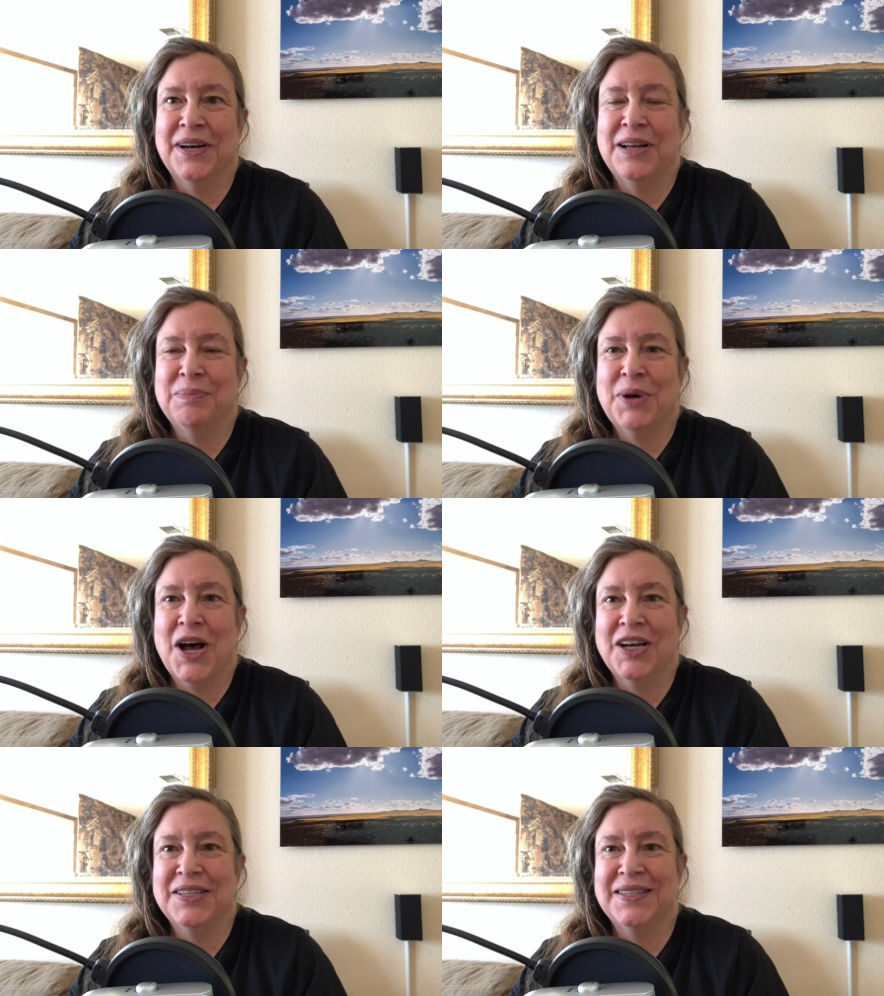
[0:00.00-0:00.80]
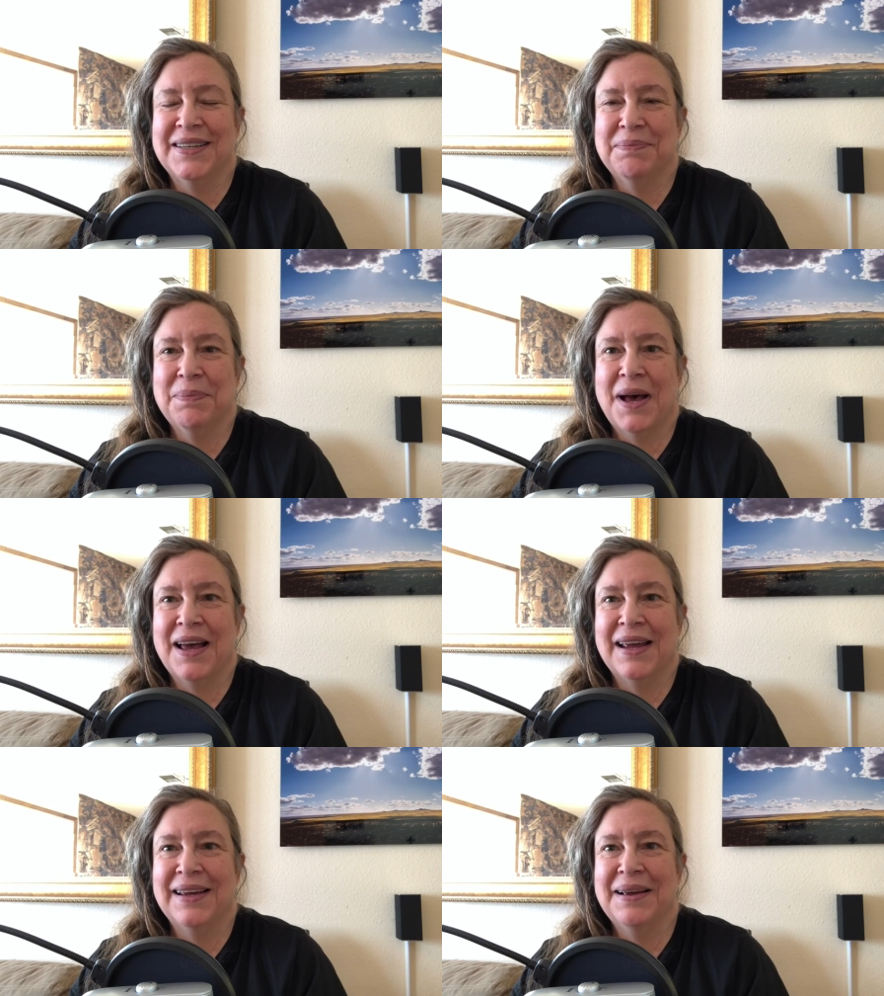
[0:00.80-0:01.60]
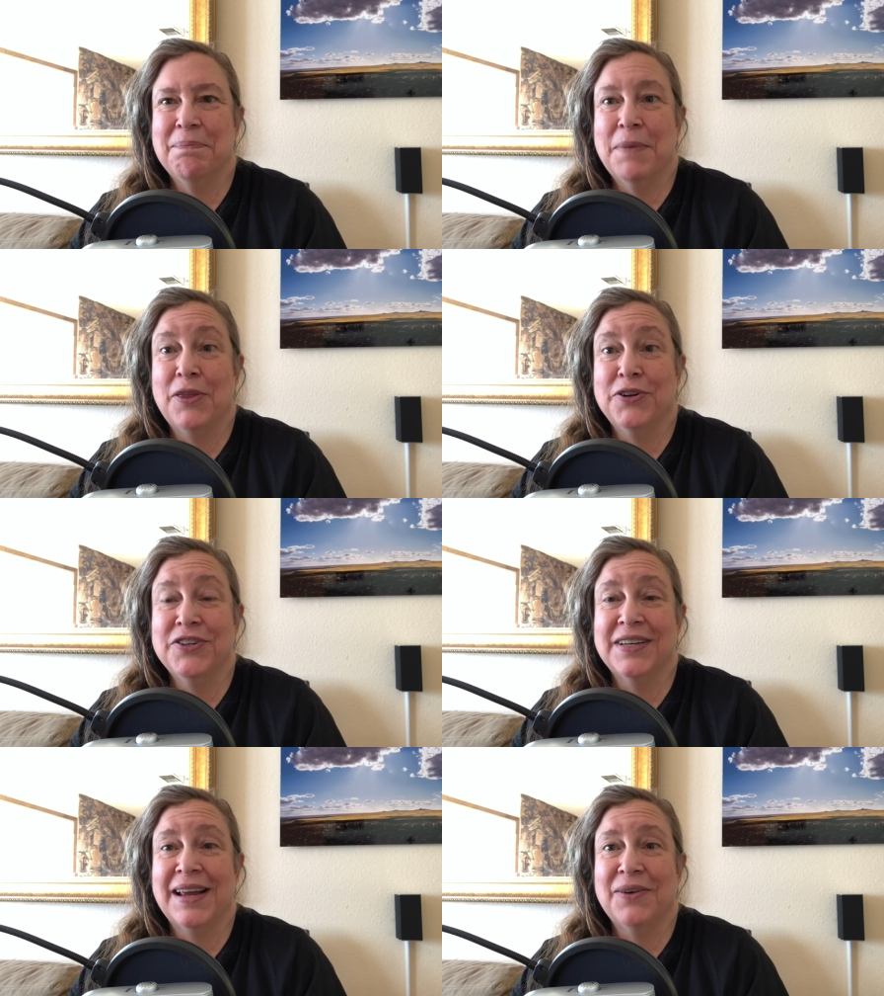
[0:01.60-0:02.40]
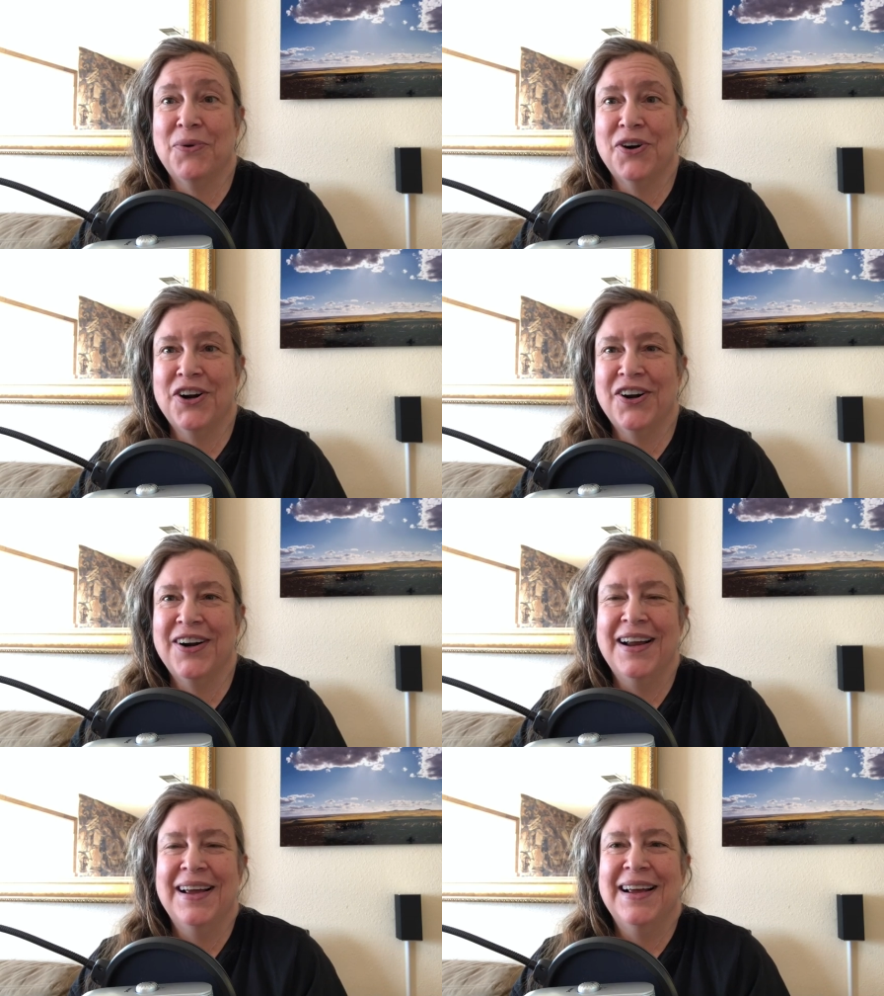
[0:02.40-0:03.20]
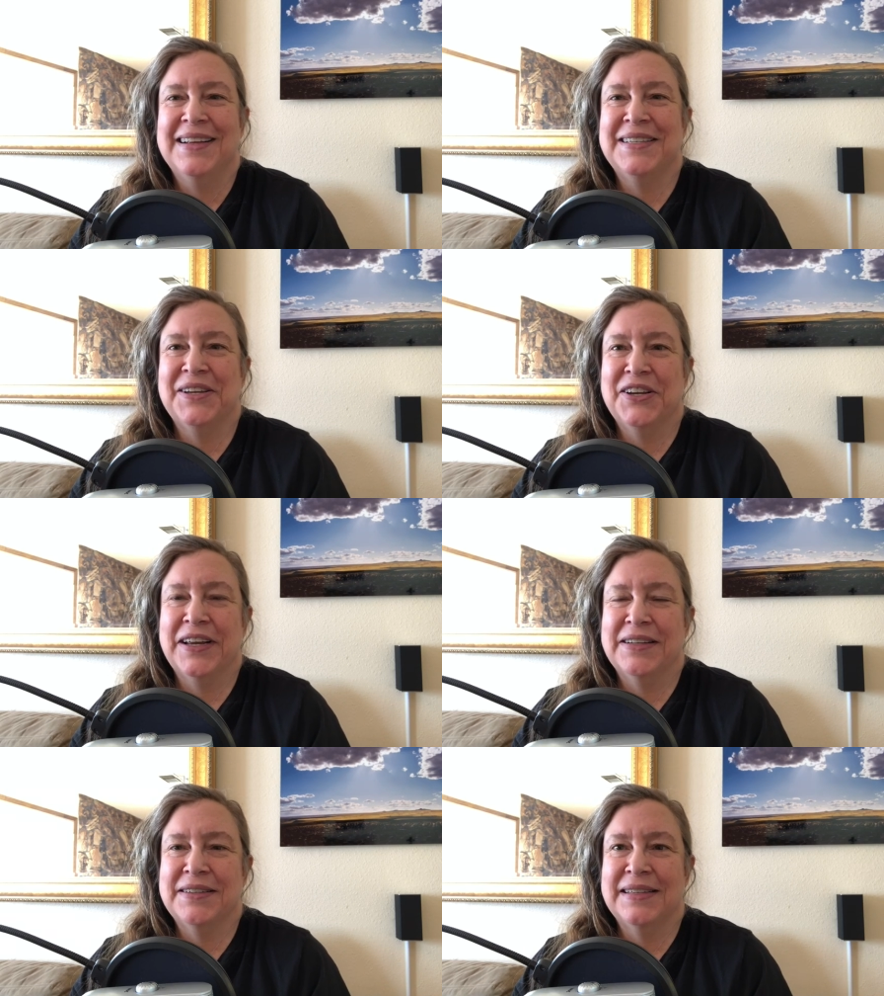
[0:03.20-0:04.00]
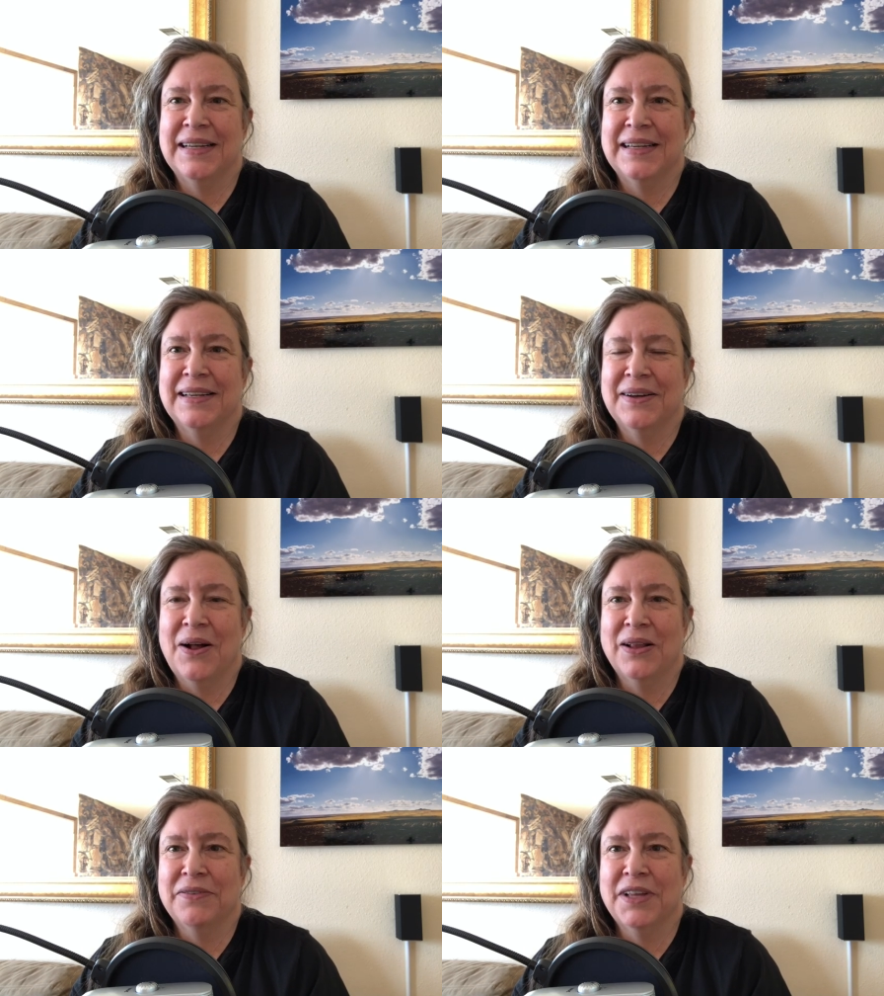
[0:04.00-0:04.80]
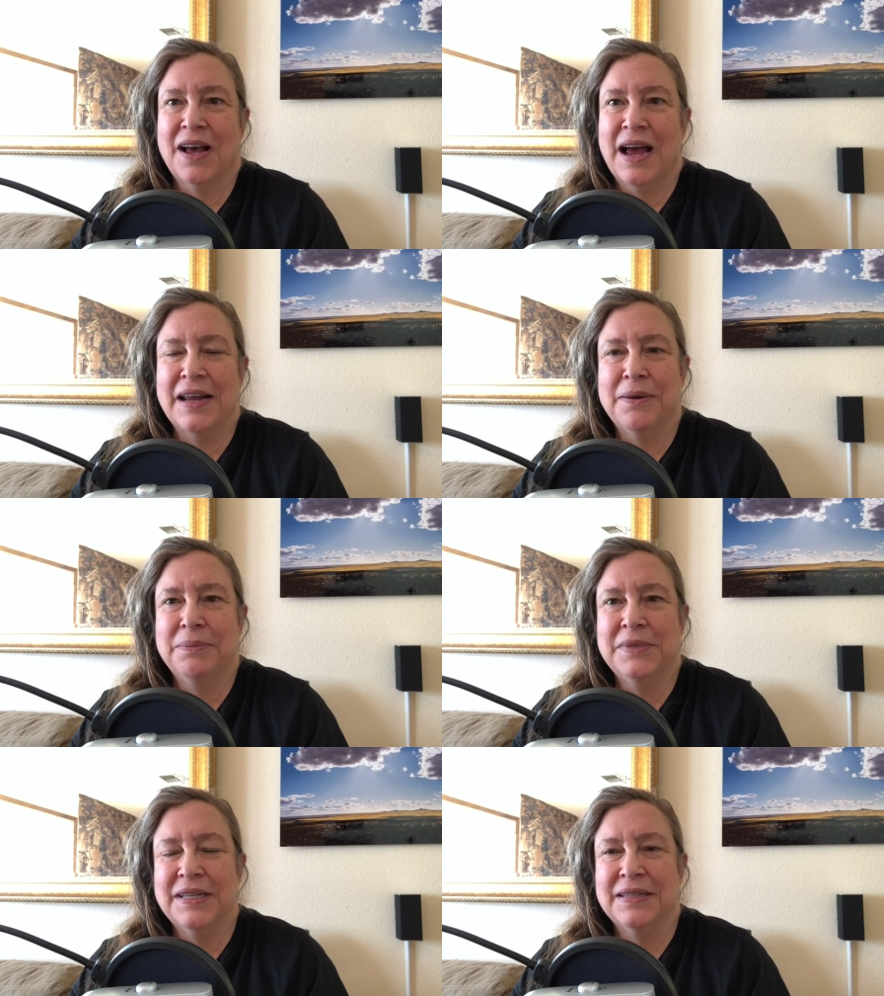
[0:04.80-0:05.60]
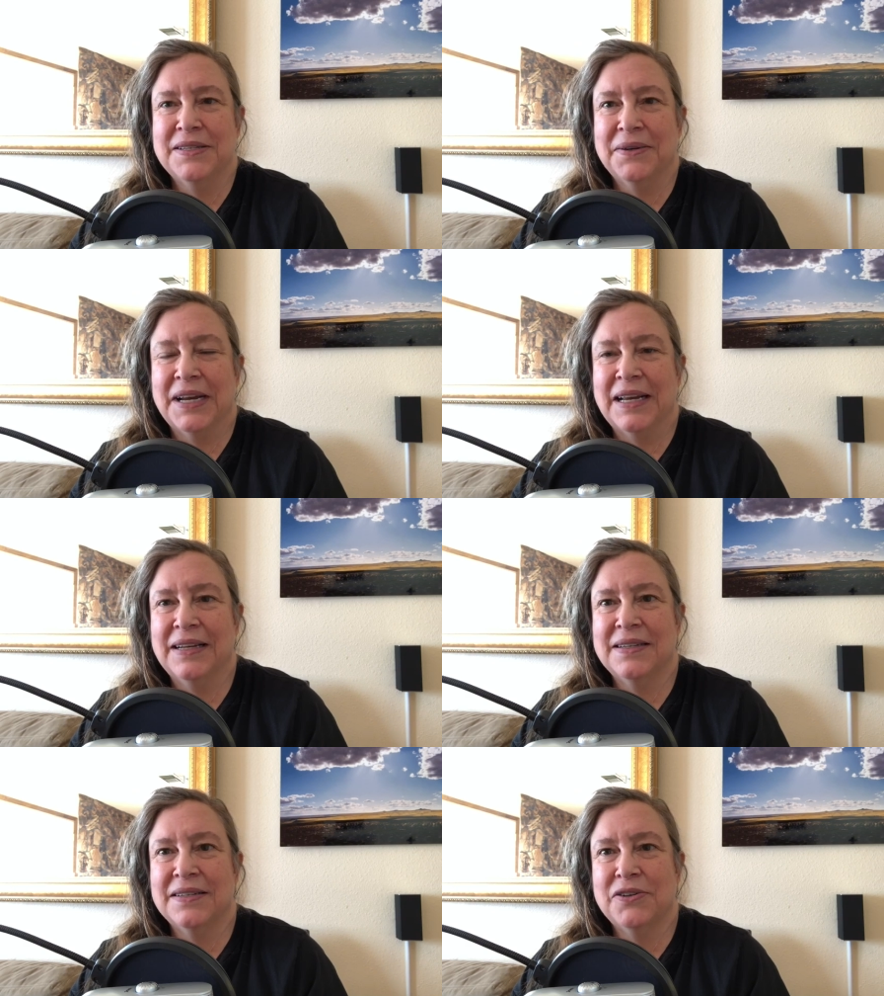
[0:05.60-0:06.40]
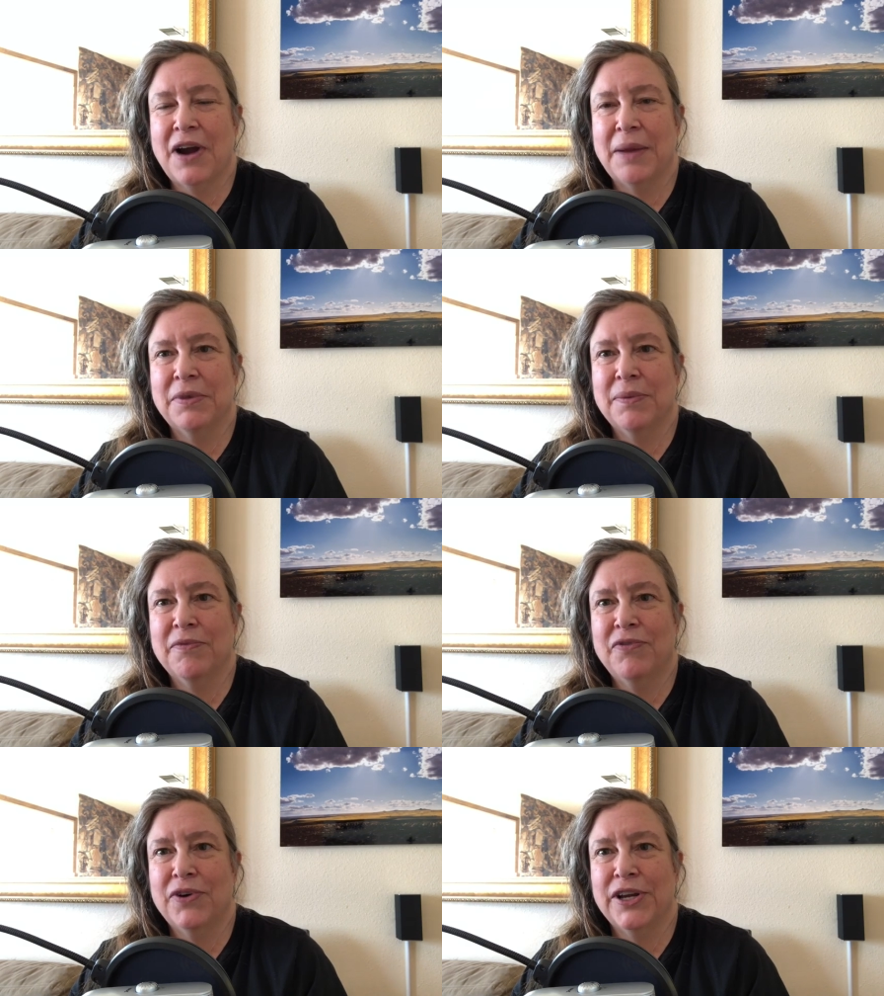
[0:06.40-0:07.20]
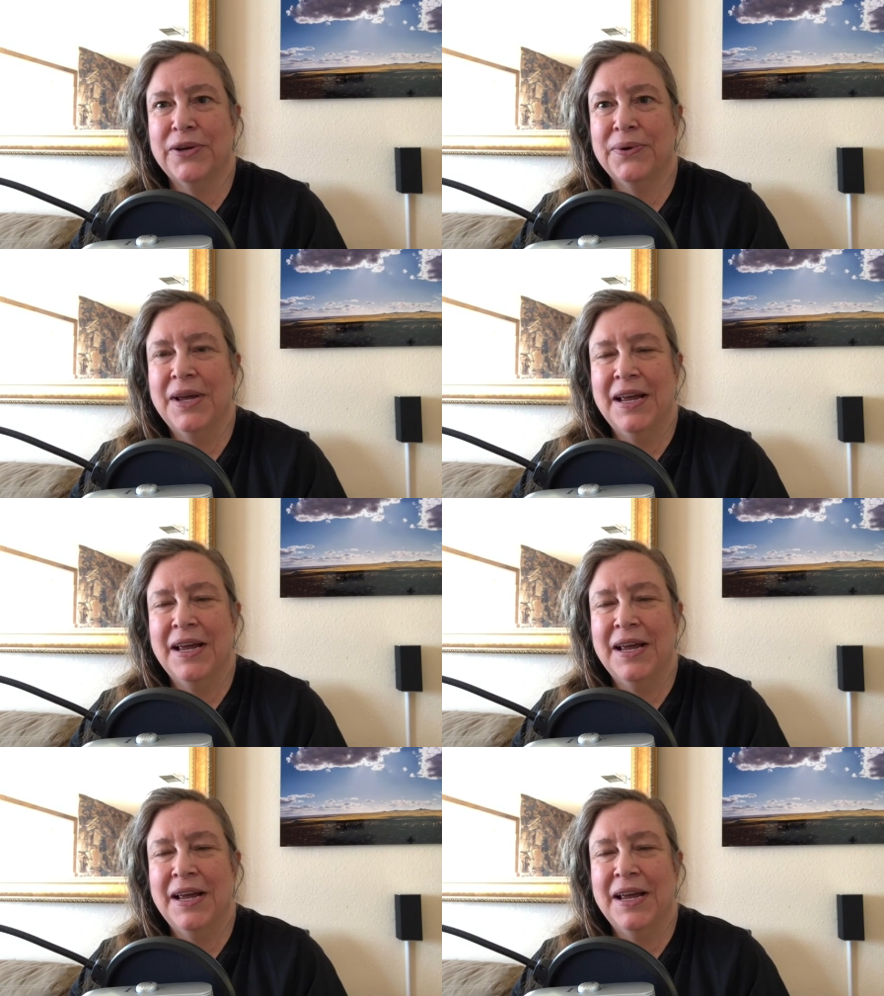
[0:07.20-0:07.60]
unbox my Mother's Day order so you can see all of the items and so I can describe them for you